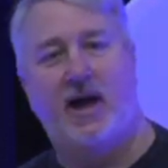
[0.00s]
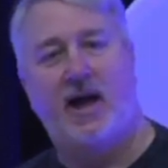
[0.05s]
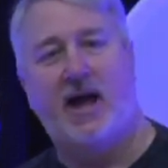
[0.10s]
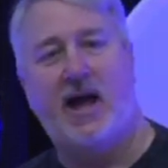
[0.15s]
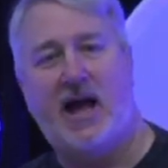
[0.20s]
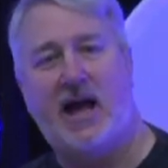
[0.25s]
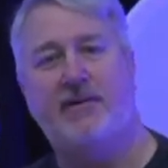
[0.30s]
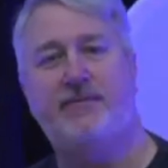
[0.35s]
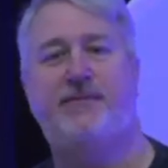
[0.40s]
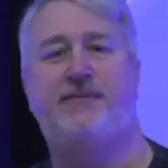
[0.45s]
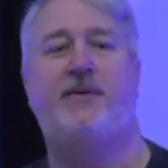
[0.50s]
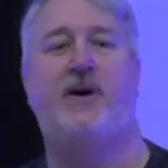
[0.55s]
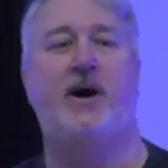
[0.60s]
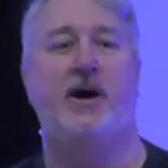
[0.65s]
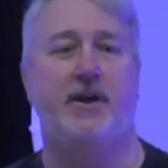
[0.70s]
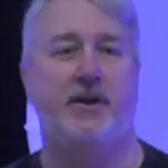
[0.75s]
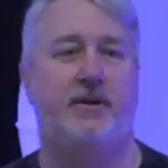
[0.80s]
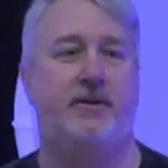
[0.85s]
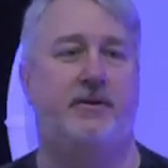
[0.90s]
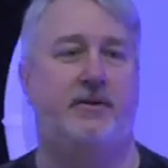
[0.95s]
Have
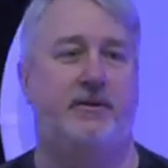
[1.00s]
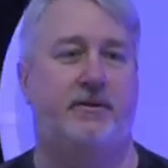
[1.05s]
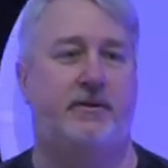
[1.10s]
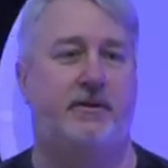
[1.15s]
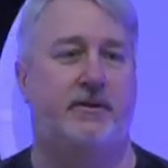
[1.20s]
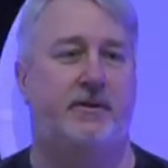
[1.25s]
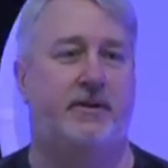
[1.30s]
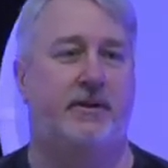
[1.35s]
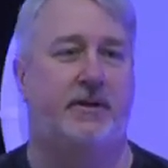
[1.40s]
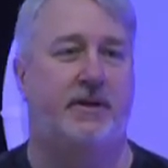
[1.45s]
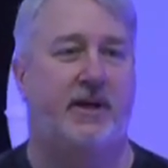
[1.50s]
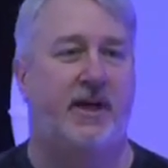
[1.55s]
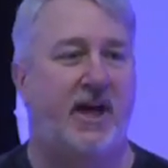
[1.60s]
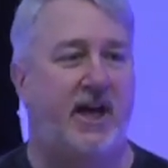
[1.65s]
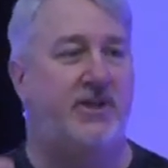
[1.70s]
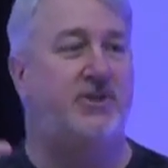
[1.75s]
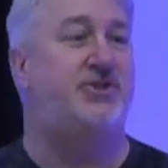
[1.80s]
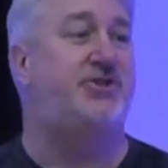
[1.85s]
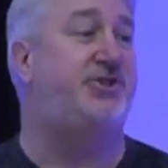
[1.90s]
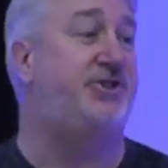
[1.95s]
fun
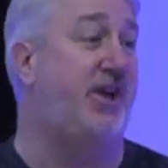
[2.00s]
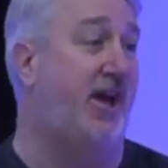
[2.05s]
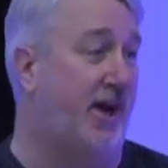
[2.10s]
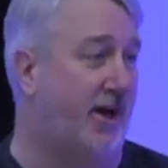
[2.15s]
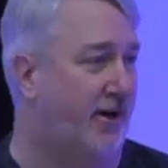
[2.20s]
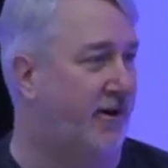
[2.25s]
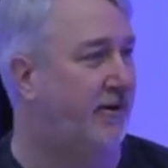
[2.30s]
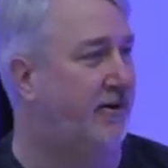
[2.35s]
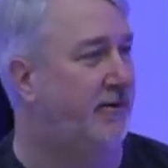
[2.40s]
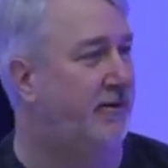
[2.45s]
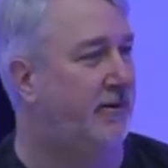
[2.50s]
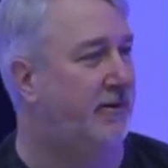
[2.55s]
and share.